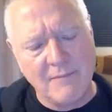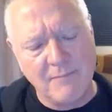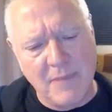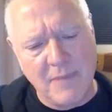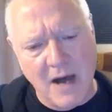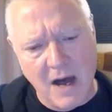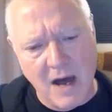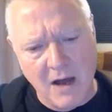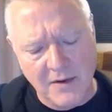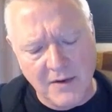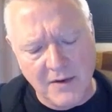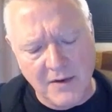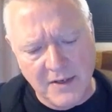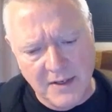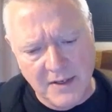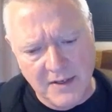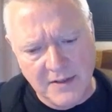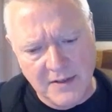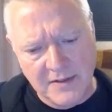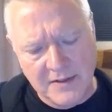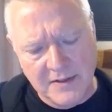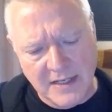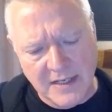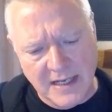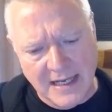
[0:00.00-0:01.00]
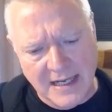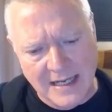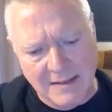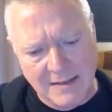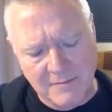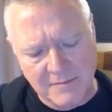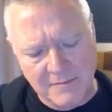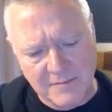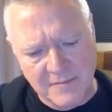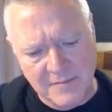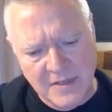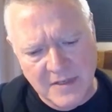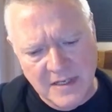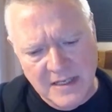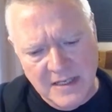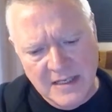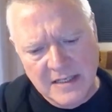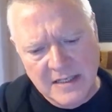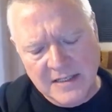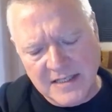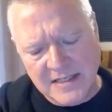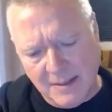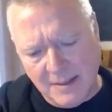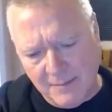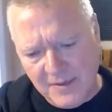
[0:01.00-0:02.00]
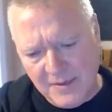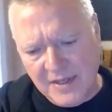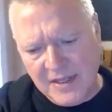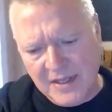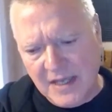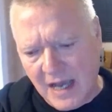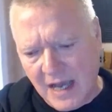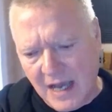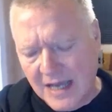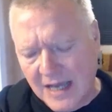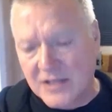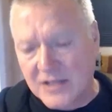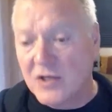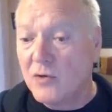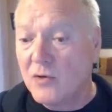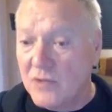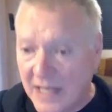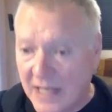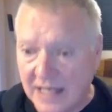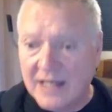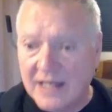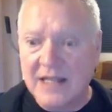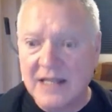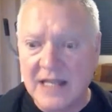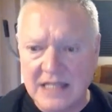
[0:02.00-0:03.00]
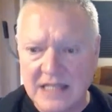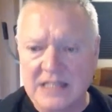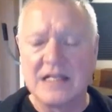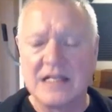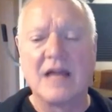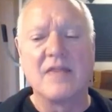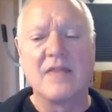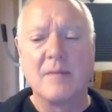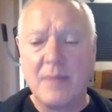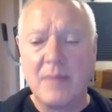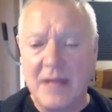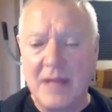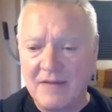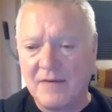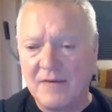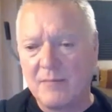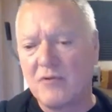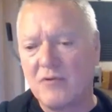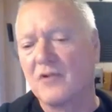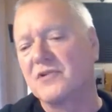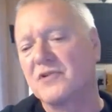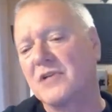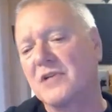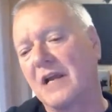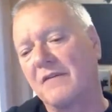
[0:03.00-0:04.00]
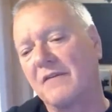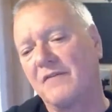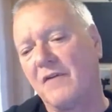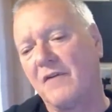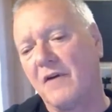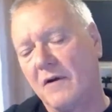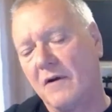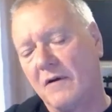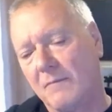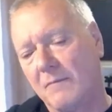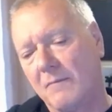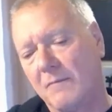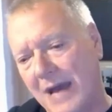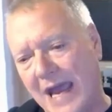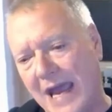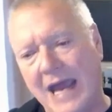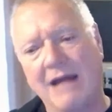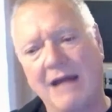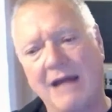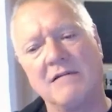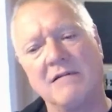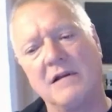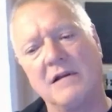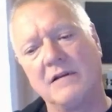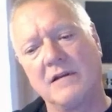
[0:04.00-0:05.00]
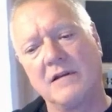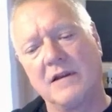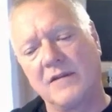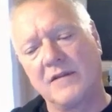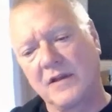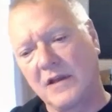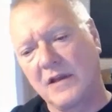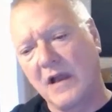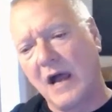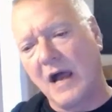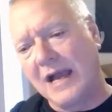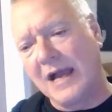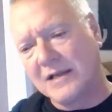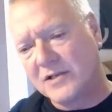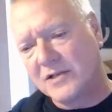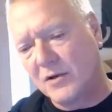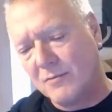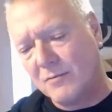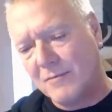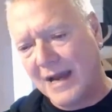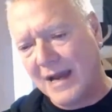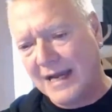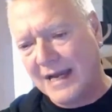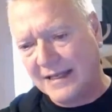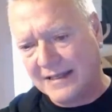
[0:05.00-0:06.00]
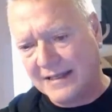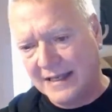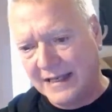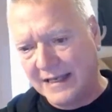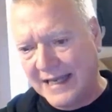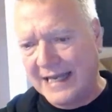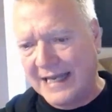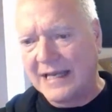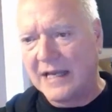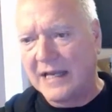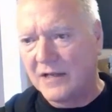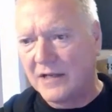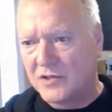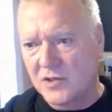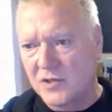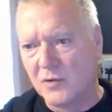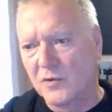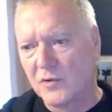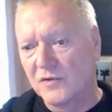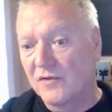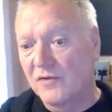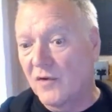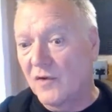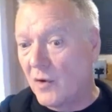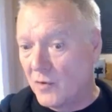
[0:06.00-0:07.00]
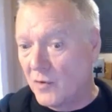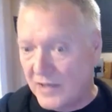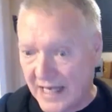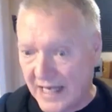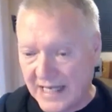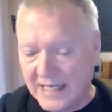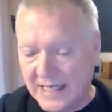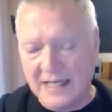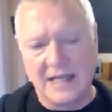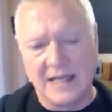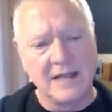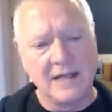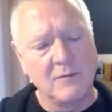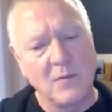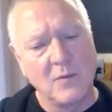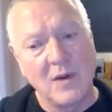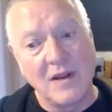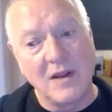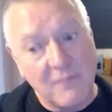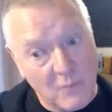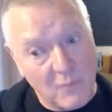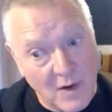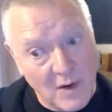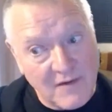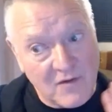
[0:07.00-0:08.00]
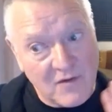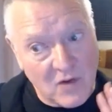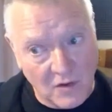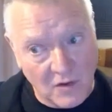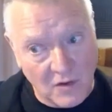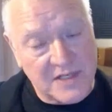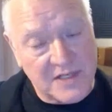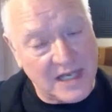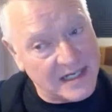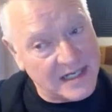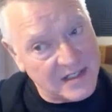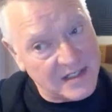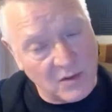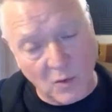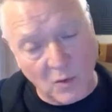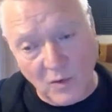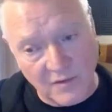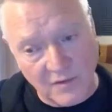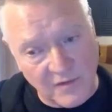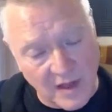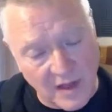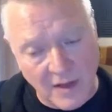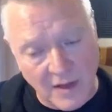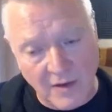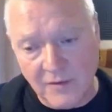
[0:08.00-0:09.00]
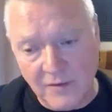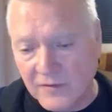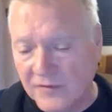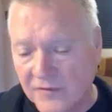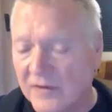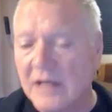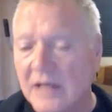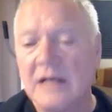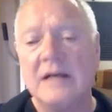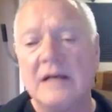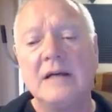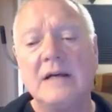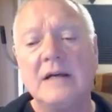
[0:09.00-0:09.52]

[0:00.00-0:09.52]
have partnered some of the guys who did things like the Beaver project for Maya, and the guys who made the linking tools for Houdini. And we contacted all of those.